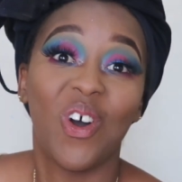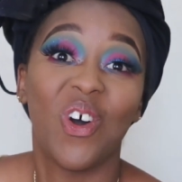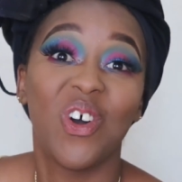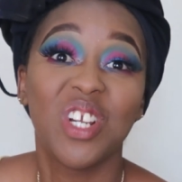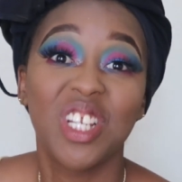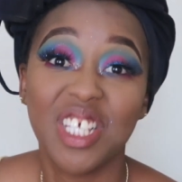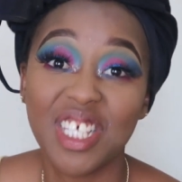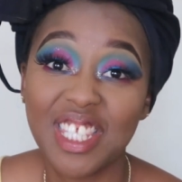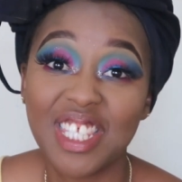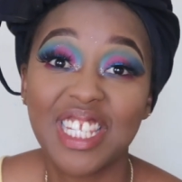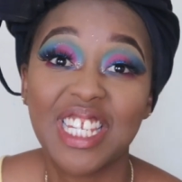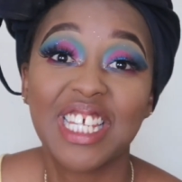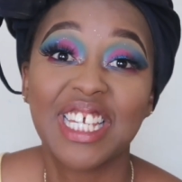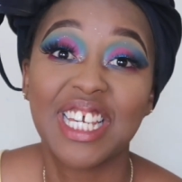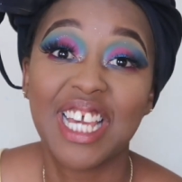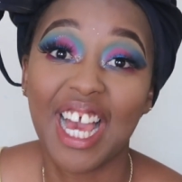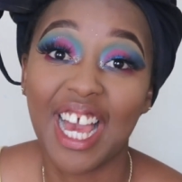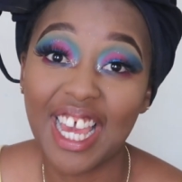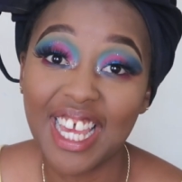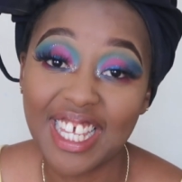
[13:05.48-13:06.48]
Honestly
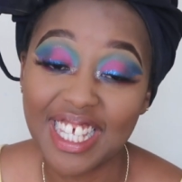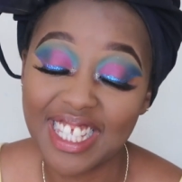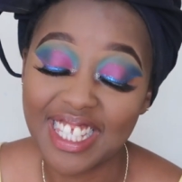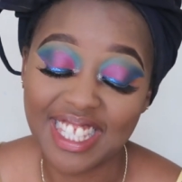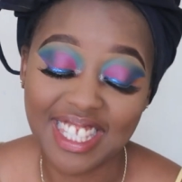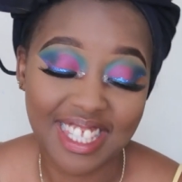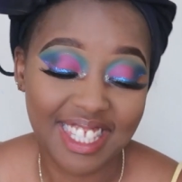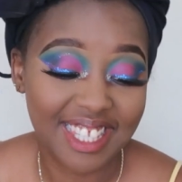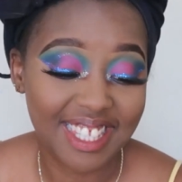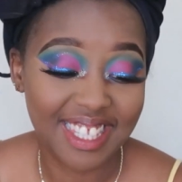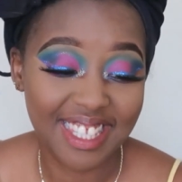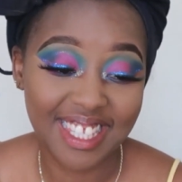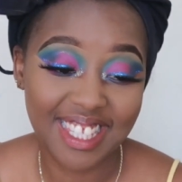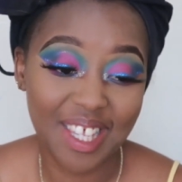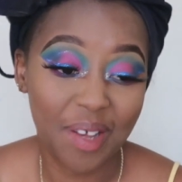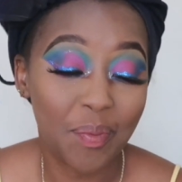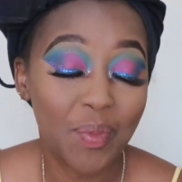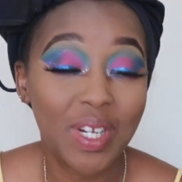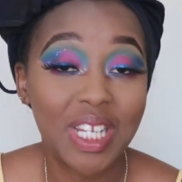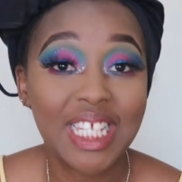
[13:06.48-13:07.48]
guys,
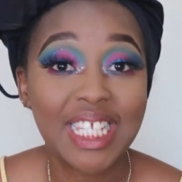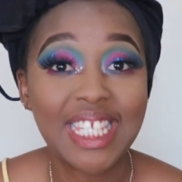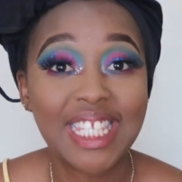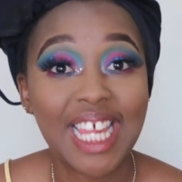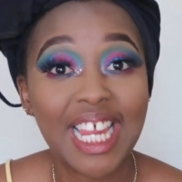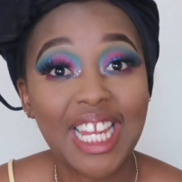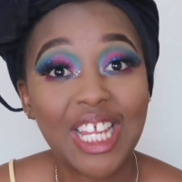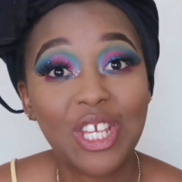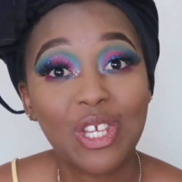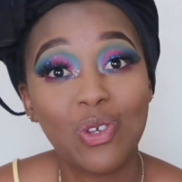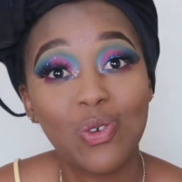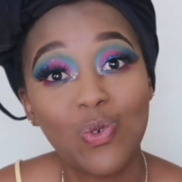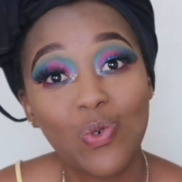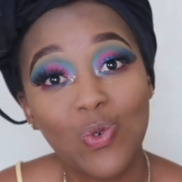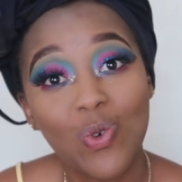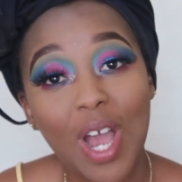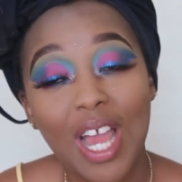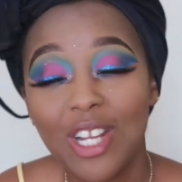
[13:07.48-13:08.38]
somebody's telling you,